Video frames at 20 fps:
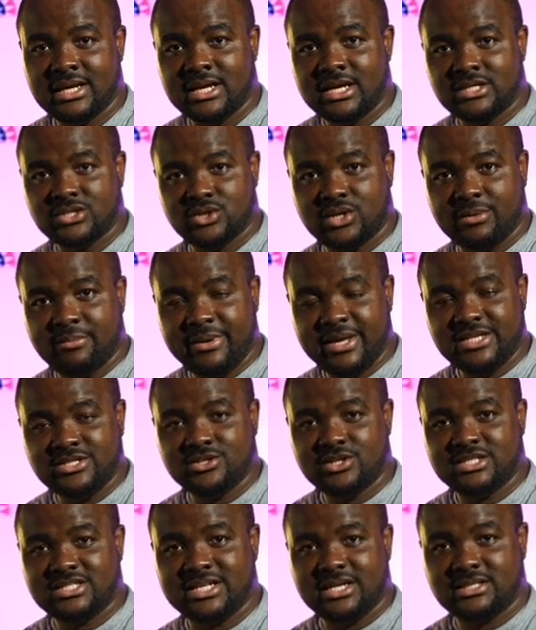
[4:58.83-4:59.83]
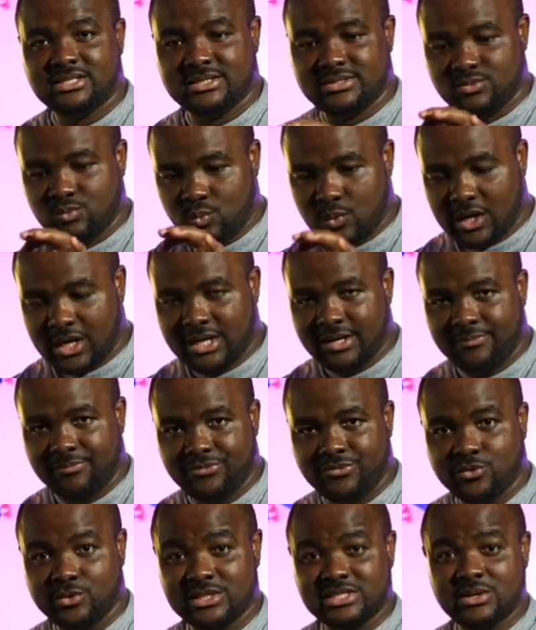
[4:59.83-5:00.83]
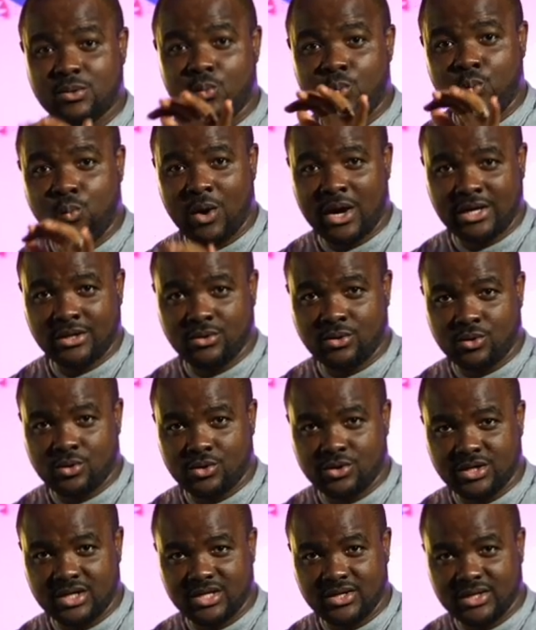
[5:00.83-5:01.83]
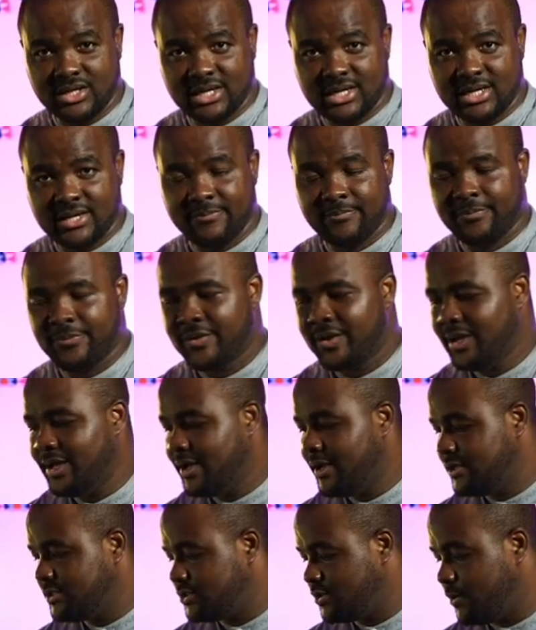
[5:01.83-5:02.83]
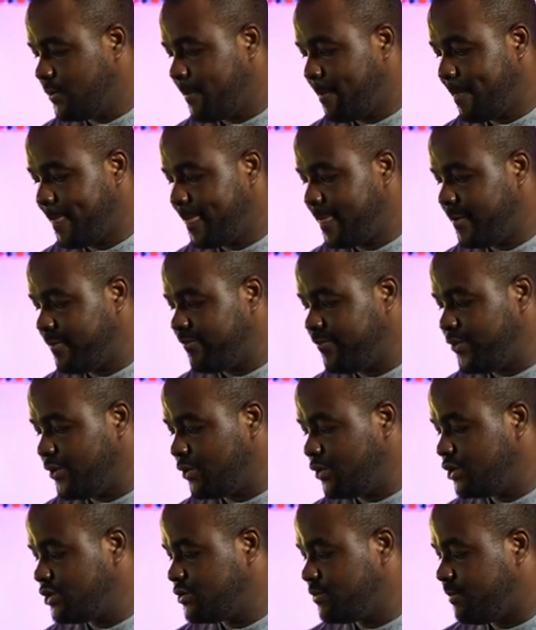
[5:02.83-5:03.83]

So the bass note says it's one, so it's a one chord, okay? So you're going to